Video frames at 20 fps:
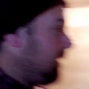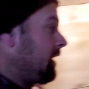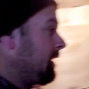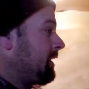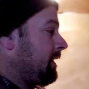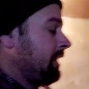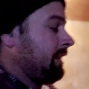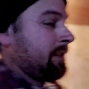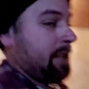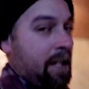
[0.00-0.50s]
of the
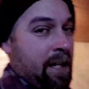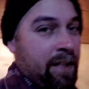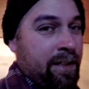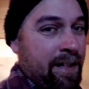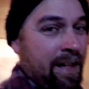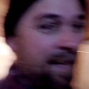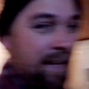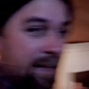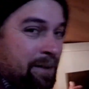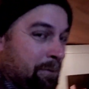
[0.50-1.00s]
things I had to
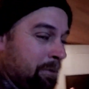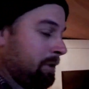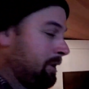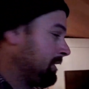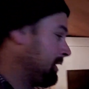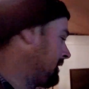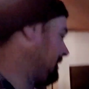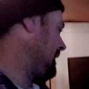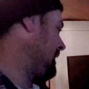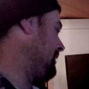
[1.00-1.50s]
have
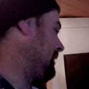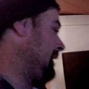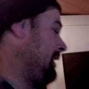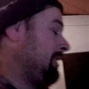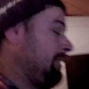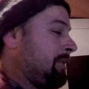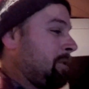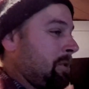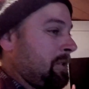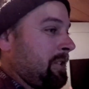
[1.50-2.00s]
was a TV.
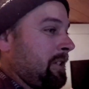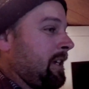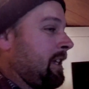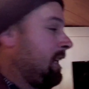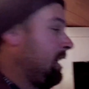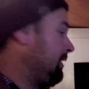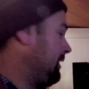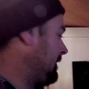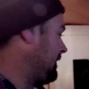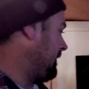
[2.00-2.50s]
Of course you gotta
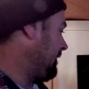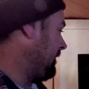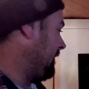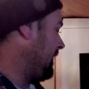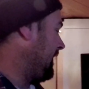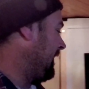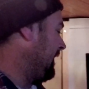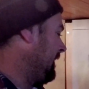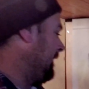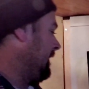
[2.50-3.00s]
have a
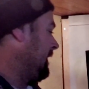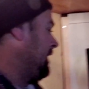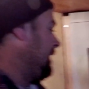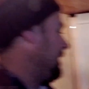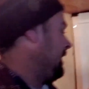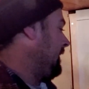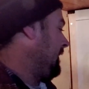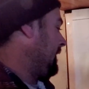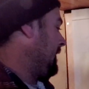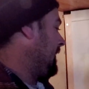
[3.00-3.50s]
TV.
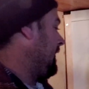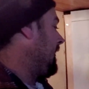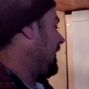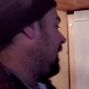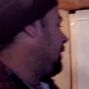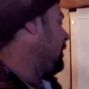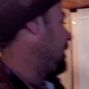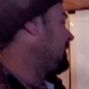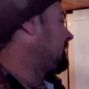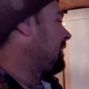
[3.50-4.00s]
I
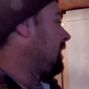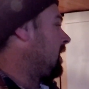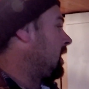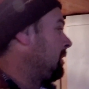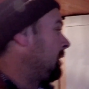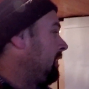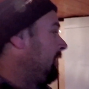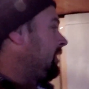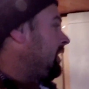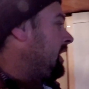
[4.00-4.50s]
went to
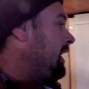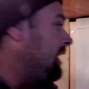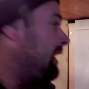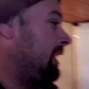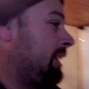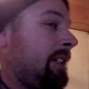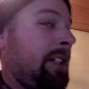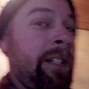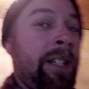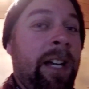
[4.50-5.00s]
Harbor Freight
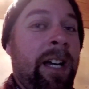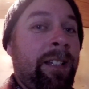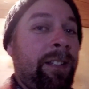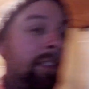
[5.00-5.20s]
and I got